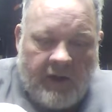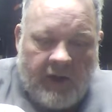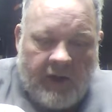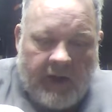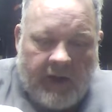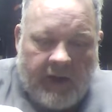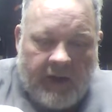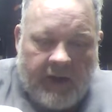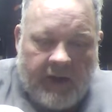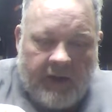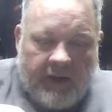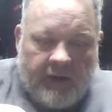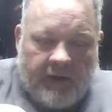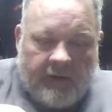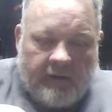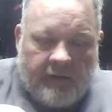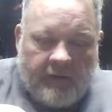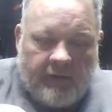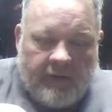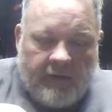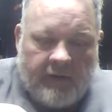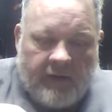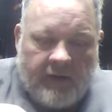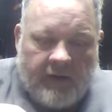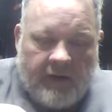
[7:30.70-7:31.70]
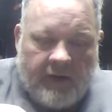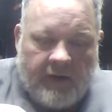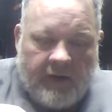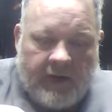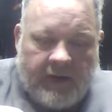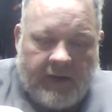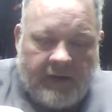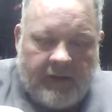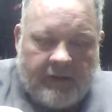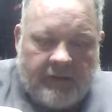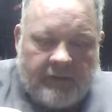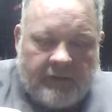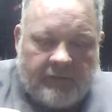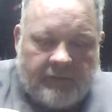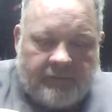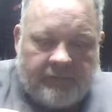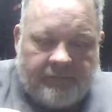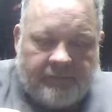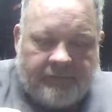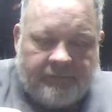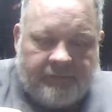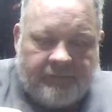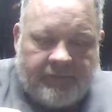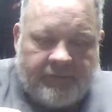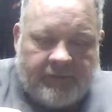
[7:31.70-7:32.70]
And I don't know,
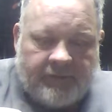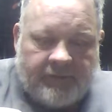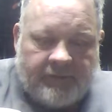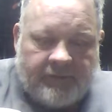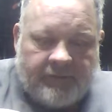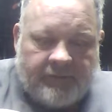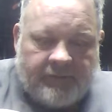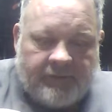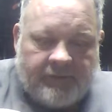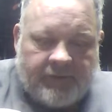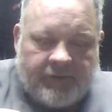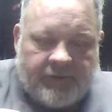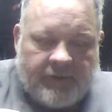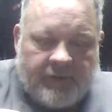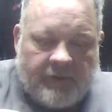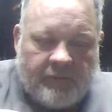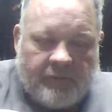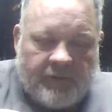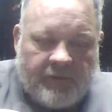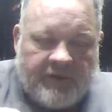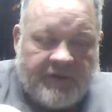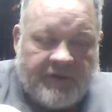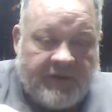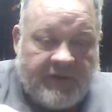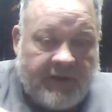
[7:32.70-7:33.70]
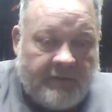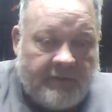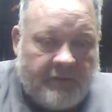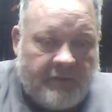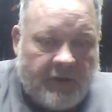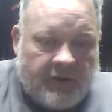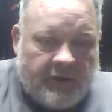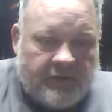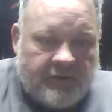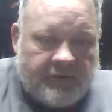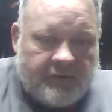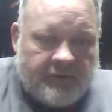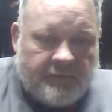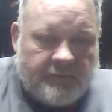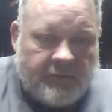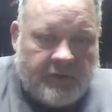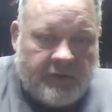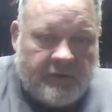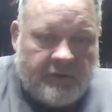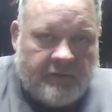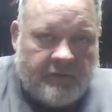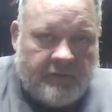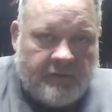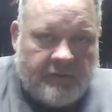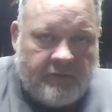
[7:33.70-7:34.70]
for some reason that bothers me.
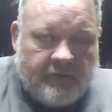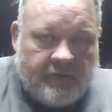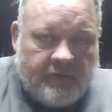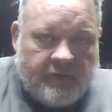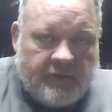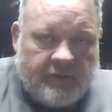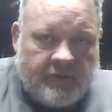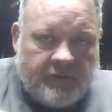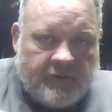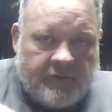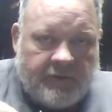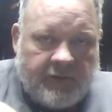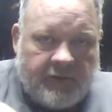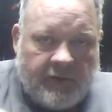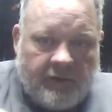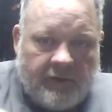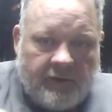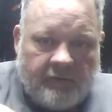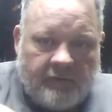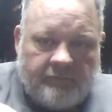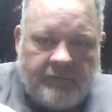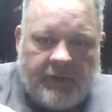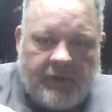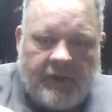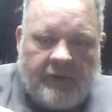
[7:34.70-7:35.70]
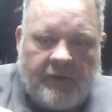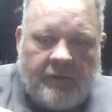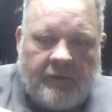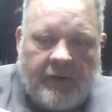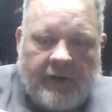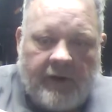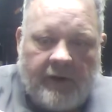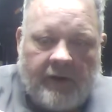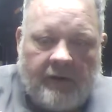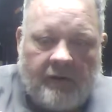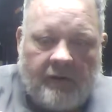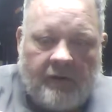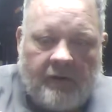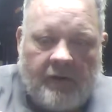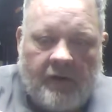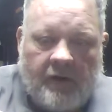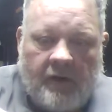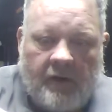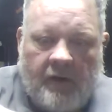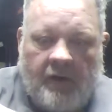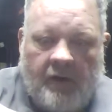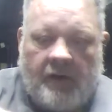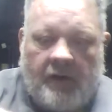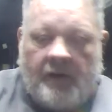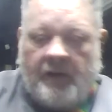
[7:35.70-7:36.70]
So anyway,
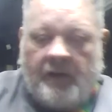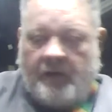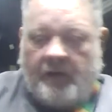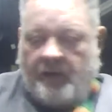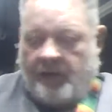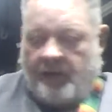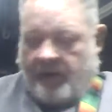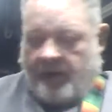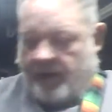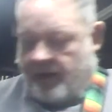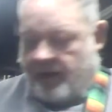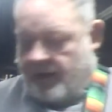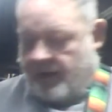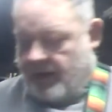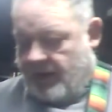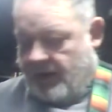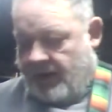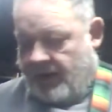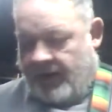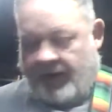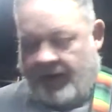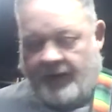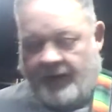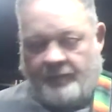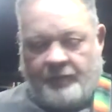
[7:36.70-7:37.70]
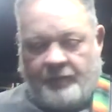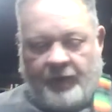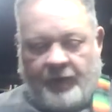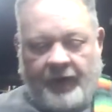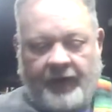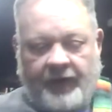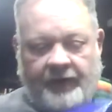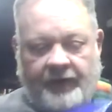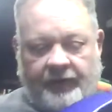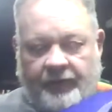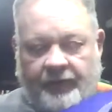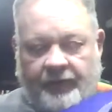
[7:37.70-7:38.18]
I had put